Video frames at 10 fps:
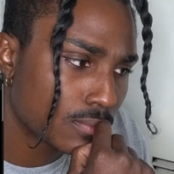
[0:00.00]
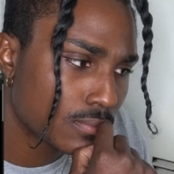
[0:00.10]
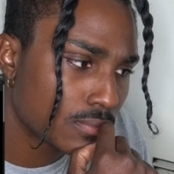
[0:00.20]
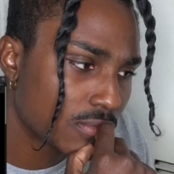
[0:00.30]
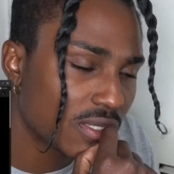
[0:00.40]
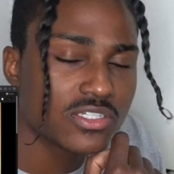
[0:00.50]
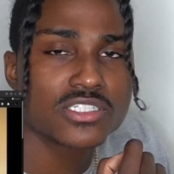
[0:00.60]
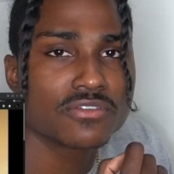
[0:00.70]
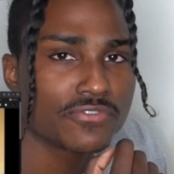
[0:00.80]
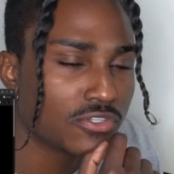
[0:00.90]
Sit down. It was
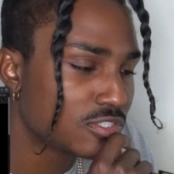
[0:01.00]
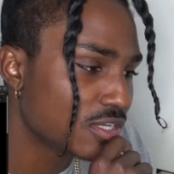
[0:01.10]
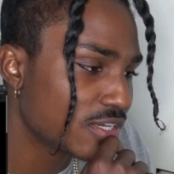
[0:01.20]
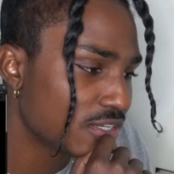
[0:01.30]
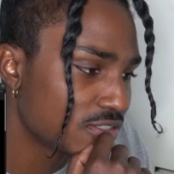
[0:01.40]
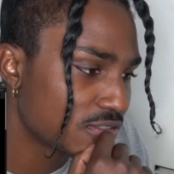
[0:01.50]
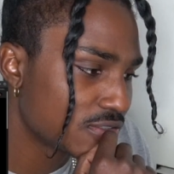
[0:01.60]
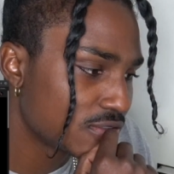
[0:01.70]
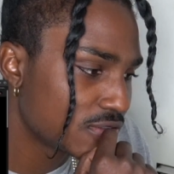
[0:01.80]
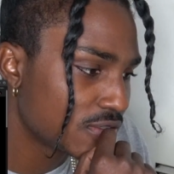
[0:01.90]
just a filter, I guess. Hold
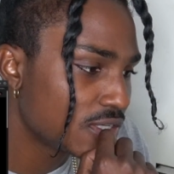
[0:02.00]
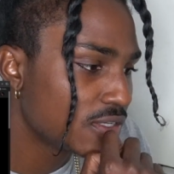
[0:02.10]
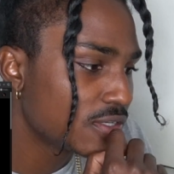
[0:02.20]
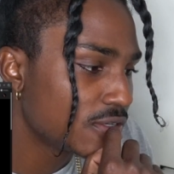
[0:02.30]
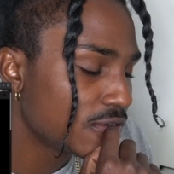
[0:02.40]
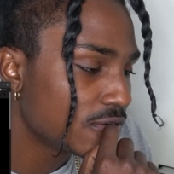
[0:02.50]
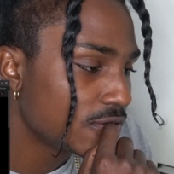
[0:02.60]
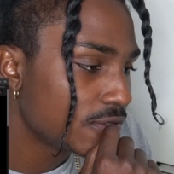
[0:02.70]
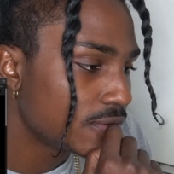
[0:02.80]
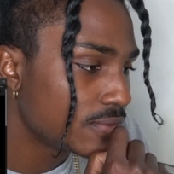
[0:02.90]
yourself.
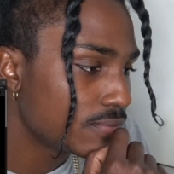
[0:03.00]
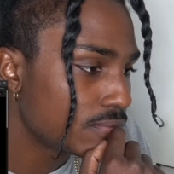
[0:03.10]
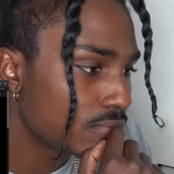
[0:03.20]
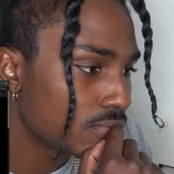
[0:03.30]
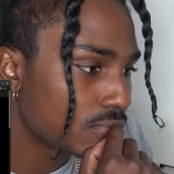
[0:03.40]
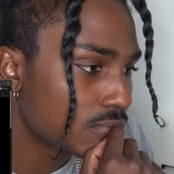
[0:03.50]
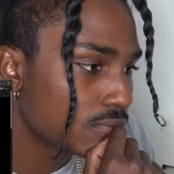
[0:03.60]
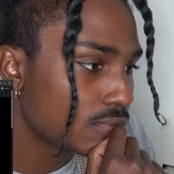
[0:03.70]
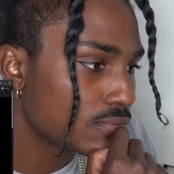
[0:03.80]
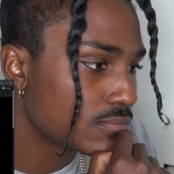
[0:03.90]
Okay.
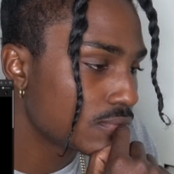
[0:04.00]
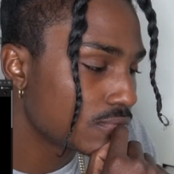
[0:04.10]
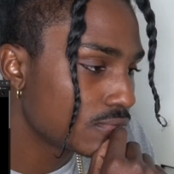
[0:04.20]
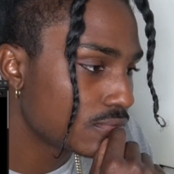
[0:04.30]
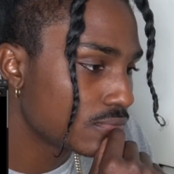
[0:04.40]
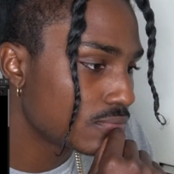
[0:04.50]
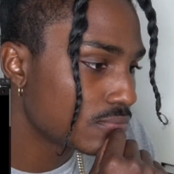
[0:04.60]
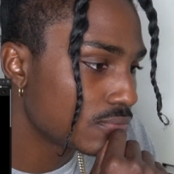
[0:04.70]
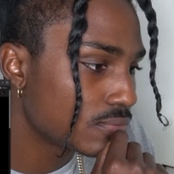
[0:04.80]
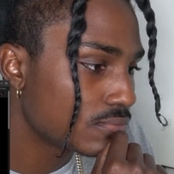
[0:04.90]
Why am I here?
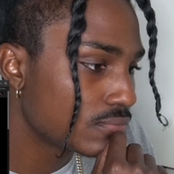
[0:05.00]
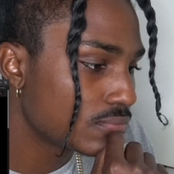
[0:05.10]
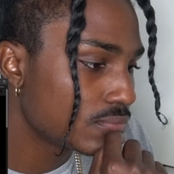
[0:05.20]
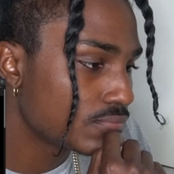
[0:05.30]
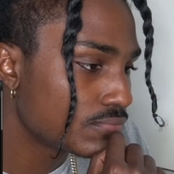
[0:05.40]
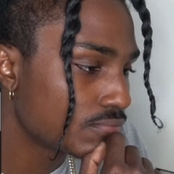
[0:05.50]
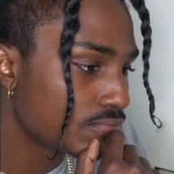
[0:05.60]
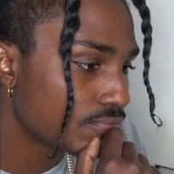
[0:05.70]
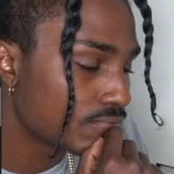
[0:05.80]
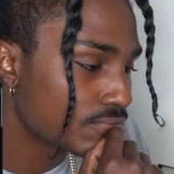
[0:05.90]
Okay, just.
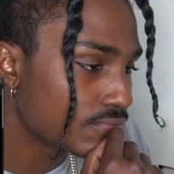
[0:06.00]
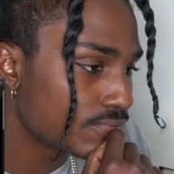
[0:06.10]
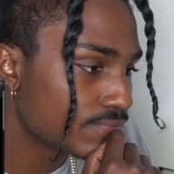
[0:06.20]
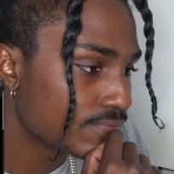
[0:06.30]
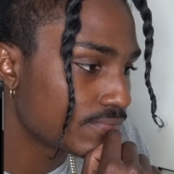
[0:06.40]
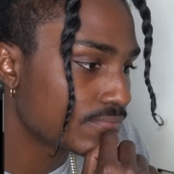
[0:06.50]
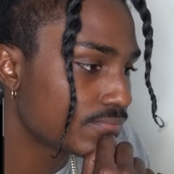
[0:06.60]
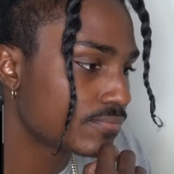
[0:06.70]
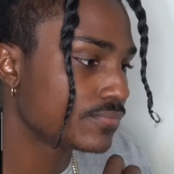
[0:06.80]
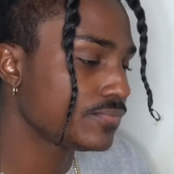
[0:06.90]
You can't see anything,
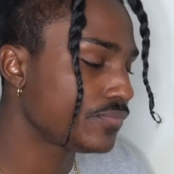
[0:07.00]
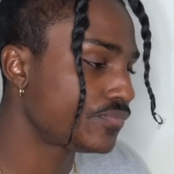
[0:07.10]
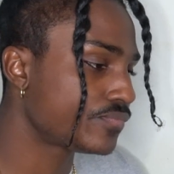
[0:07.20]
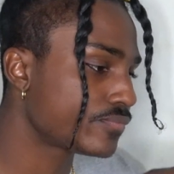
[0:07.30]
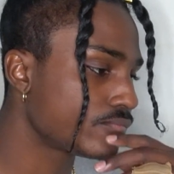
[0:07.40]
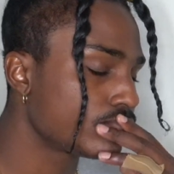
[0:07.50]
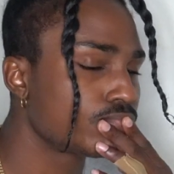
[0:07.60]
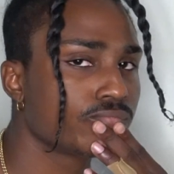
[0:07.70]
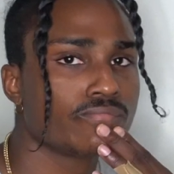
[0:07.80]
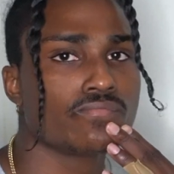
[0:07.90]
right? No.
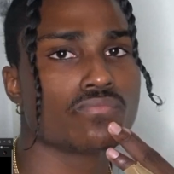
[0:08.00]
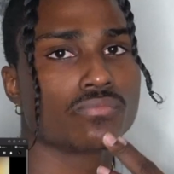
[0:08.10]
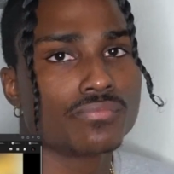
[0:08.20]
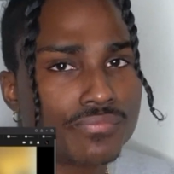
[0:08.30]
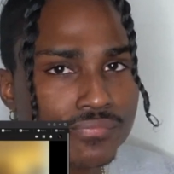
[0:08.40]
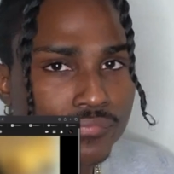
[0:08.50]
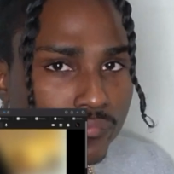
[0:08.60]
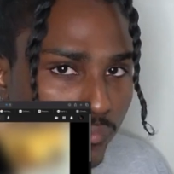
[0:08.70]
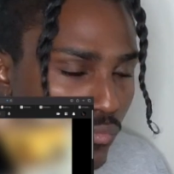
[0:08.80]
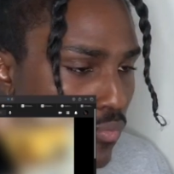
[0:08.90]
Okay.
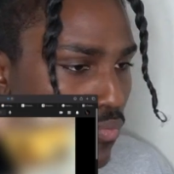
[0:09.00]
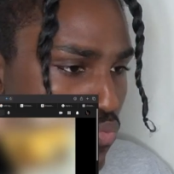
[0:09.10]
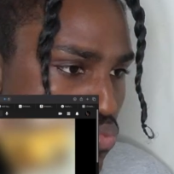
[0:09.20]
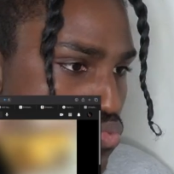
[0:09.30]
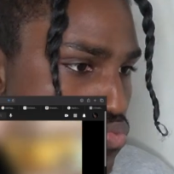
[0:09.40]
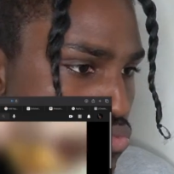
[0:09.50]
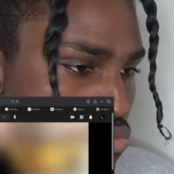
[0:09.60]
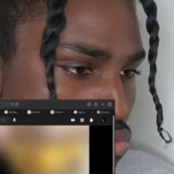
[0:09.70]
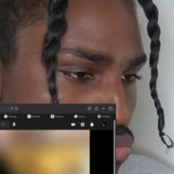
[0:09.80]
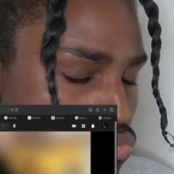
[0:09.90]
Stick
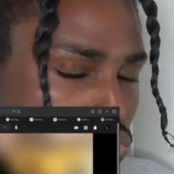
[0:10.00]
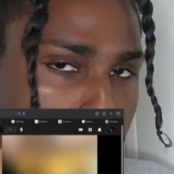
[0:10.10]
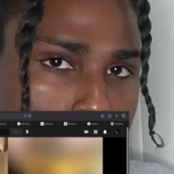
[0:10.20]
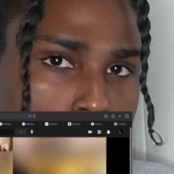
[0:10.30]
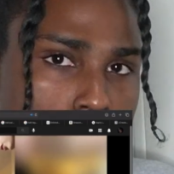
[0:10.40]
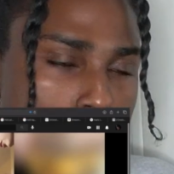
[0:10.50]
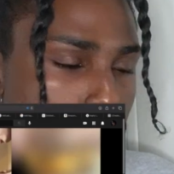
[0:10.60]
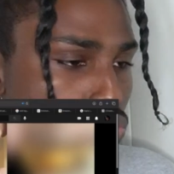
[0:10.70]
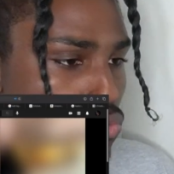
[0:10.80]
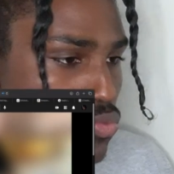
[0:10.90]
your finger right here.
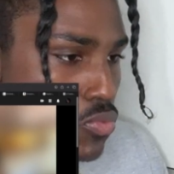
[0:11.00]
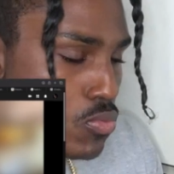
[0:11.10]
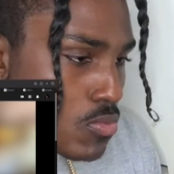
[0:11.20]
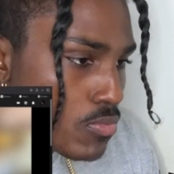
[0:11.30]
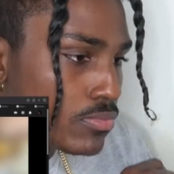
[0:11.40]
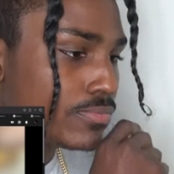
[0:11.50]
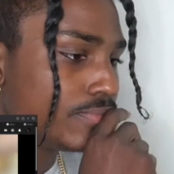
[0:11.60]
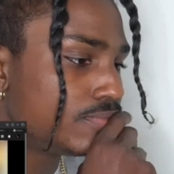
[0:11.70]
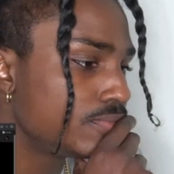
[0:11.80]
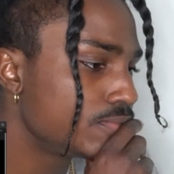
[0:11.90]

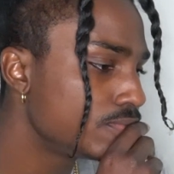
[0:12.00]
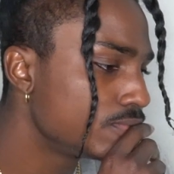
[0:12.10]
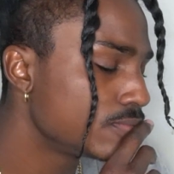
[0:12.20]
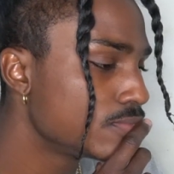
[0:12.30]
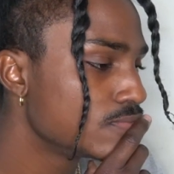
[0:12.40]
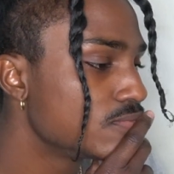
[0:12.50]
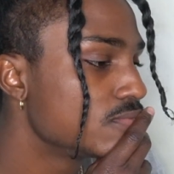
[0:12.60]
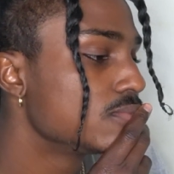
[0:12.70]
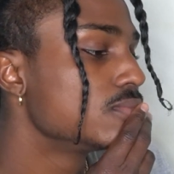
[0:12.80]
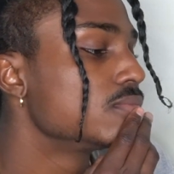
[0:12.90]
Just
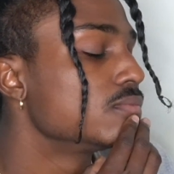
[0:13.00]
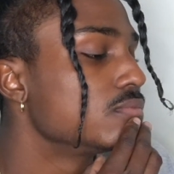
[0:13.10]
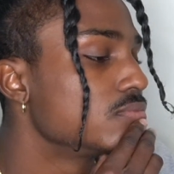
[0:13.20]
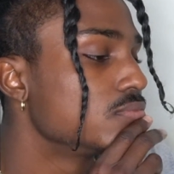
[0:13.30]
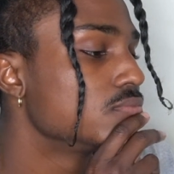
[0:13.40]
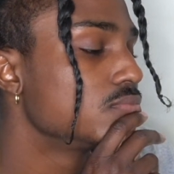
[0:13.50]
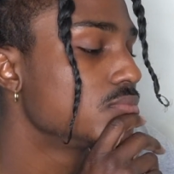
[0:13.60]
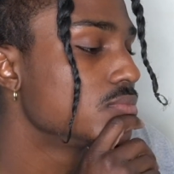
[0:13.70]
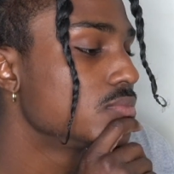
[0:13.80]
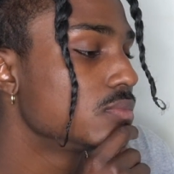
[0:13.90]
babe.
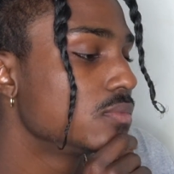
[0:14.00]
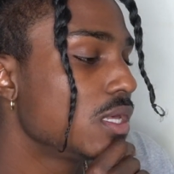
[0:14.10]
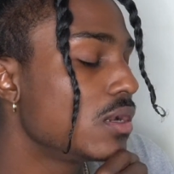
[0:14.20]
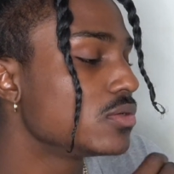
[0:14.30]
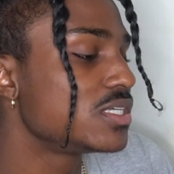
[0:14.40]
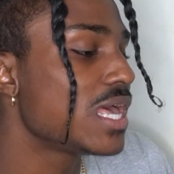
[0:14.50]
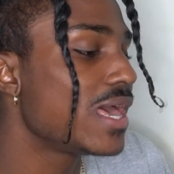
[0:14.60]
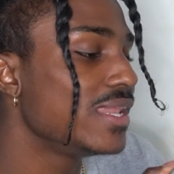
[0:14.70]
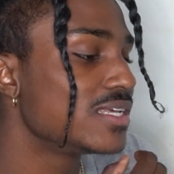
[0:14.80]
I don't see how he